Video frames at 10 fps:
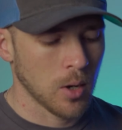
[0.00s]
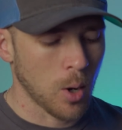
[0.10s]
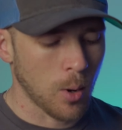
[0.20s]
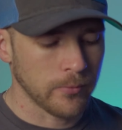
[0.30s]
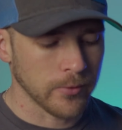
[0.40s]

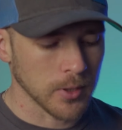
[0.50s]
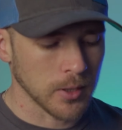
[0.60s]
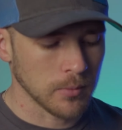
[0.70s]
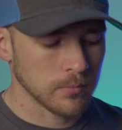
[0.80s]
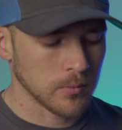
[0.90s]

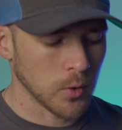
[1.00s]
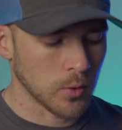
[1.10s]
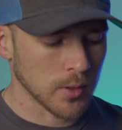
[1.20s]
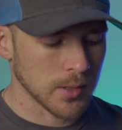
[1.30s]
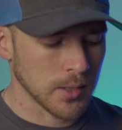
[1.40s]
Hopefully, you
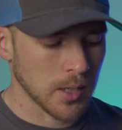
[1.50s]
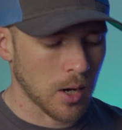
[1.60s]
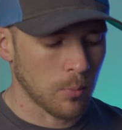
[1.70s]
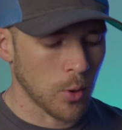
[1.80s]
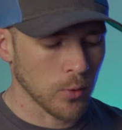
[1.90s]
can see
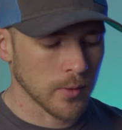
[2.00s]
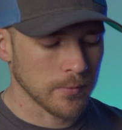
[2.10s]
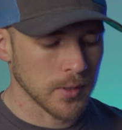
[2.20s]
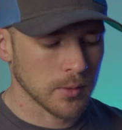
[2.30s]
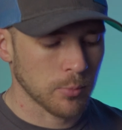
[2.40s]
how both of
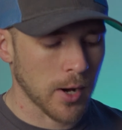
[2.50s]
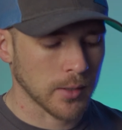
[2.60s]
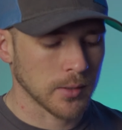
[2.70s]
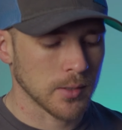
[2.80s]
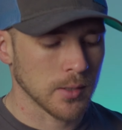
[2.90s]
these
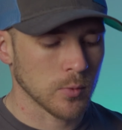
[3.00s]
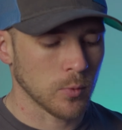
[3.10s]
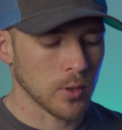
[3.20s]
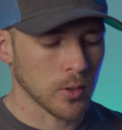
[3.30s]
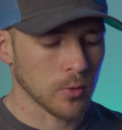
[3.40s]
practices
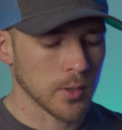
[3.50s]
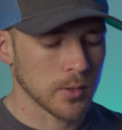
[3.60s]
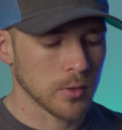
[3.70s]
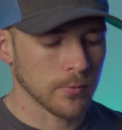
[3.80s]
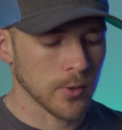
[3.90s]
will
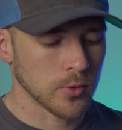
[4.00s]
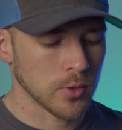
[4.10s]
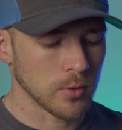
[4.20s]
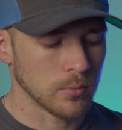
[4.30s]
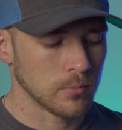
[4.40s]
increase your
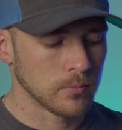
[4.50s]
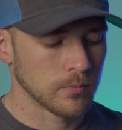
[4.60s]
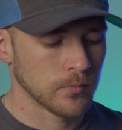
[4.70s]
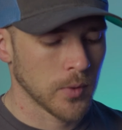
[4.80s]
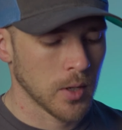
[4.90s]
virtue,
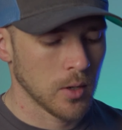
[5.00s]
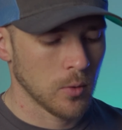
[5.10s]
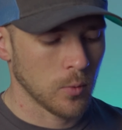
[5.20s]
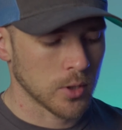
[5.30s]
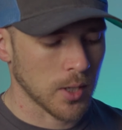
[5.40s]

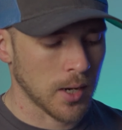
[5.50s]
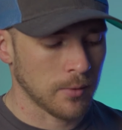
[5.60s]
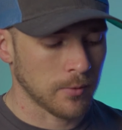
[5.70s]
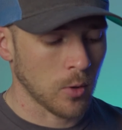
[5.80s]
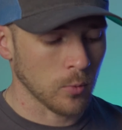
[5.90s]
which I
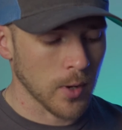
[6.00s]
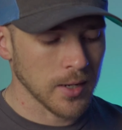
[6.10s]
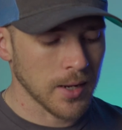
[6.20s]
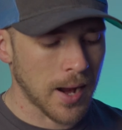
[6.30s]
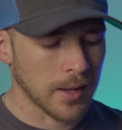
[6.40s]
have
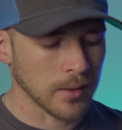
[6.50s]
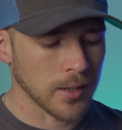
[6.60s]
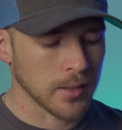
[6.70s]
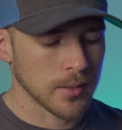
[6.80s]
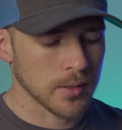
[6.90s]
already
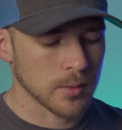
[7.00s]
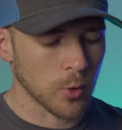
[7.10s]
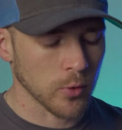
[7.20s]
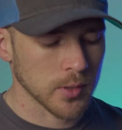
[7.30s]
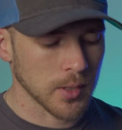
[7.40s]
highlighted as
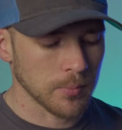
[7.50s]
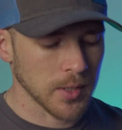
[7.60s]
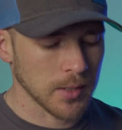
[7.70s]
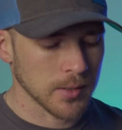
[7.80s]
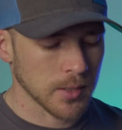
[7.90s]
both
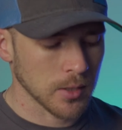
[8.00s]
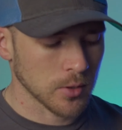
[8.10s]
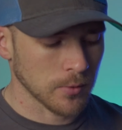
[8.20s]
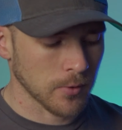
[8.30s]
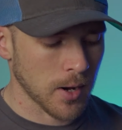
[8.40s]
something
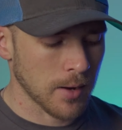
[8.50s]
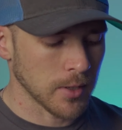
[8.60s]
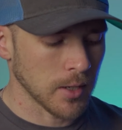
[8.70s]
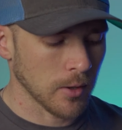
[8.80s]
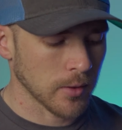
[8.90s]
essential for
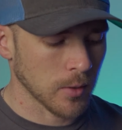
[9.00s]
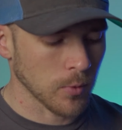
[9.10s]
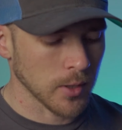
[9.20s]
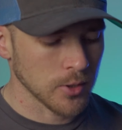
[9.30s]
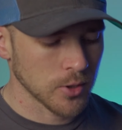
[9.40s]
having healthy
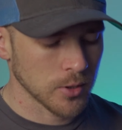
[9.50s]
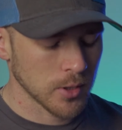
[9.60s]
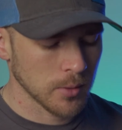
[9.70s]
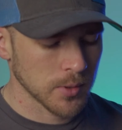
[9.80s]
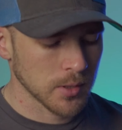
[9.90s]

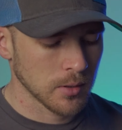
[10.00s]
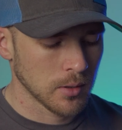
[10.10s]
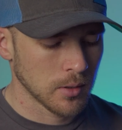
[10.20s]
relationships